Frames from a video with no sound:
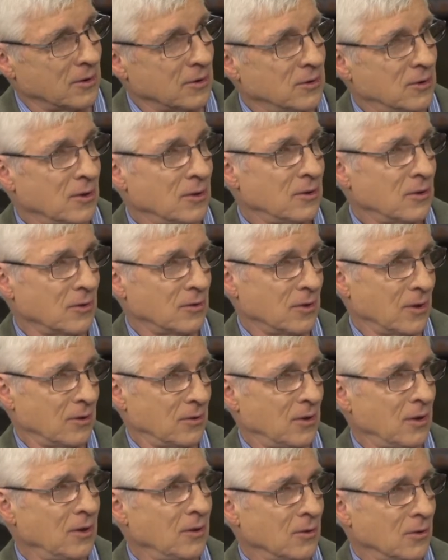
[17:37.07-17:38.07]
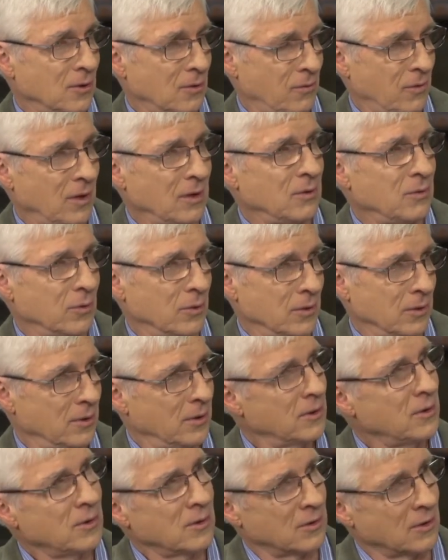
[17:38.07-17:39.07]
And Jesus says, he who is faithful in
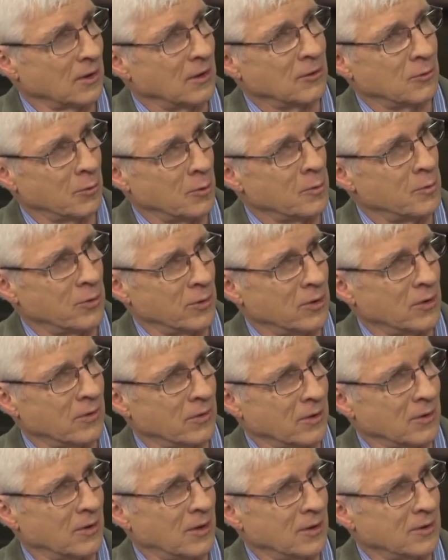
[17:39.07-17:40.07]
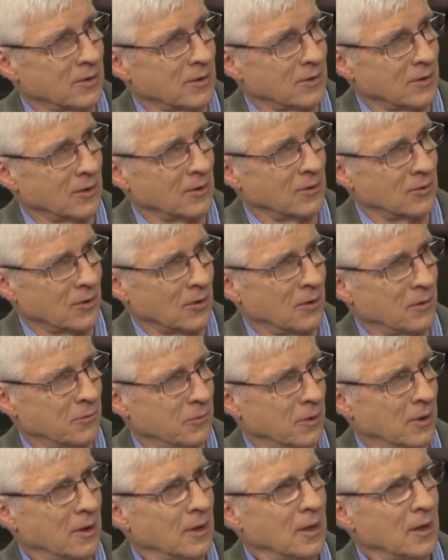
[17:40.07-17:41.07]
little things will be put over larger things. So if
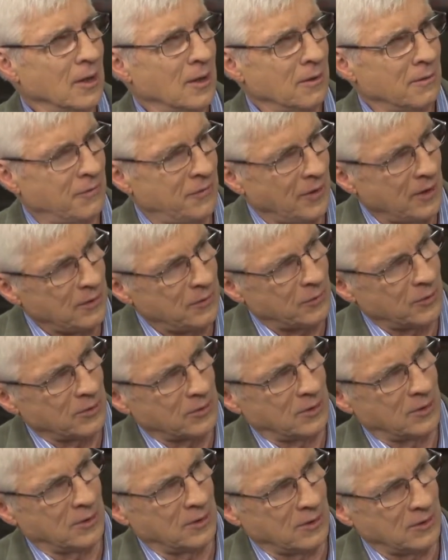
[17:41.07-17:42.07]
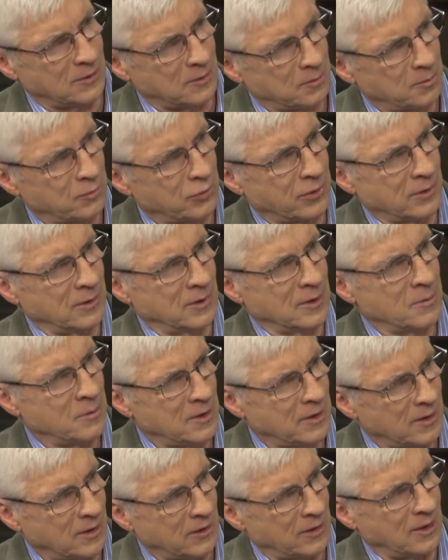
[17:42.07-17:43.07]
we're faithful to these
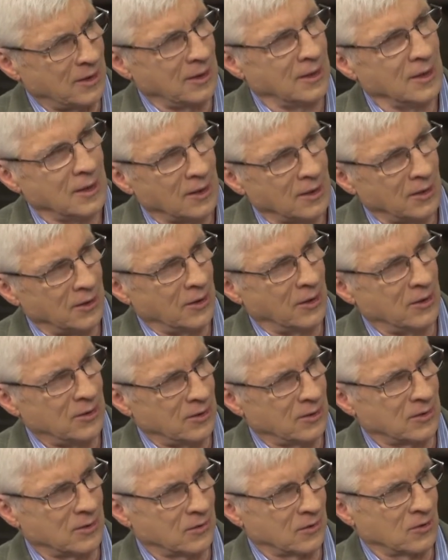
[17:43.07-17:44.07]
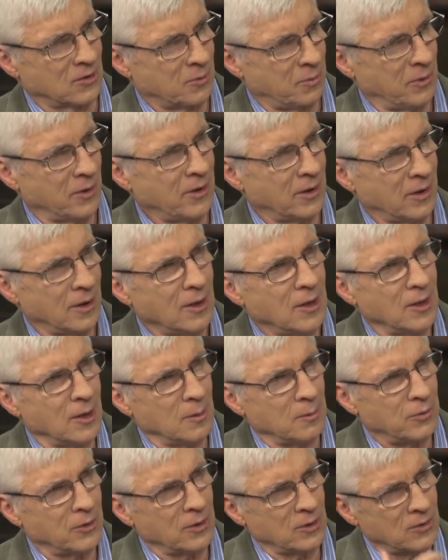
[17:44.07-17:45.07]
preliminary nudges of the Spirit,
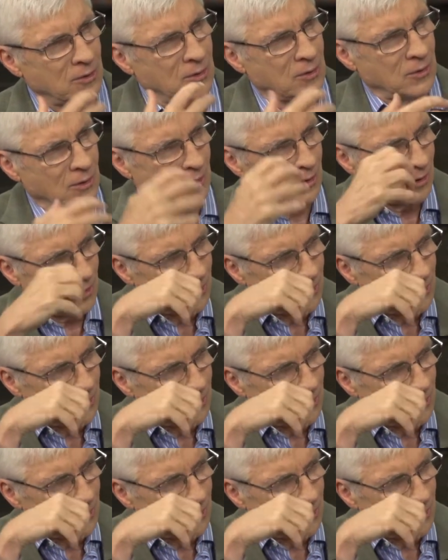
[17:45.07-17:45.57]
pretty soon our